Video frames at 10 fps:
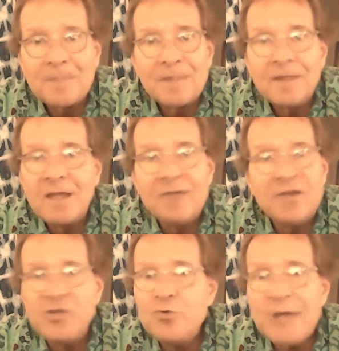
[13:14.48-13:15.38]
I
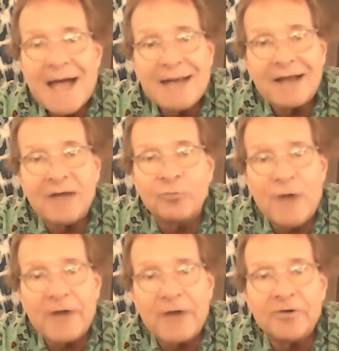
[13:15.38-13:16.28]
mean, you got a
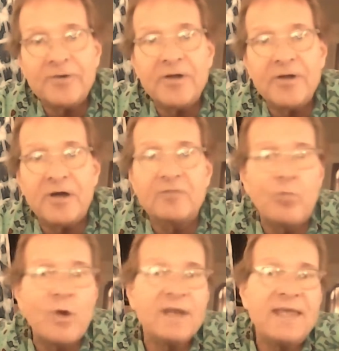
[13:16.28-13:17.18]
record
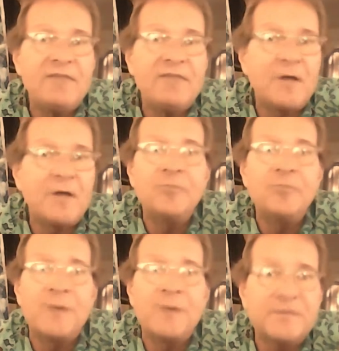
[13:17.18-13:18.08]
of what he felt
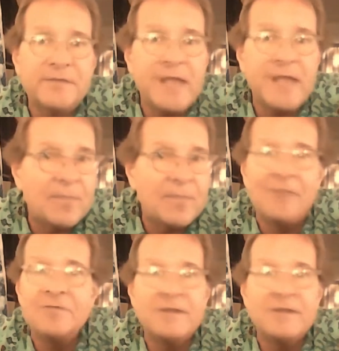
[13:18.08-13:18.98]
about this game and
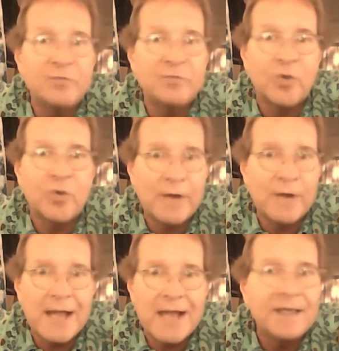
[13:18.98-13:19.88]
everything that was
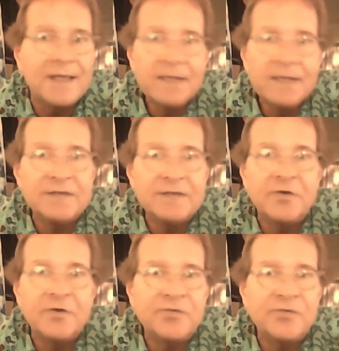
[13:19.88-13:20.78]
going on in
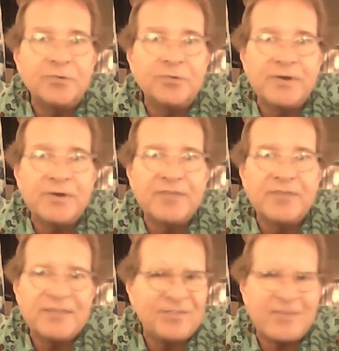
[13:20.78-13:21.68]
his high school years.
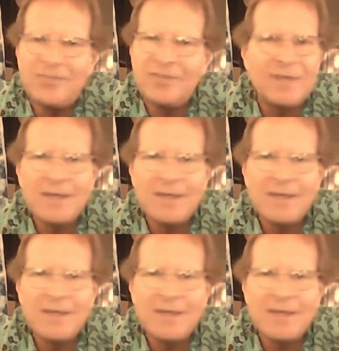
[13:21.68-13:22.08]
That's just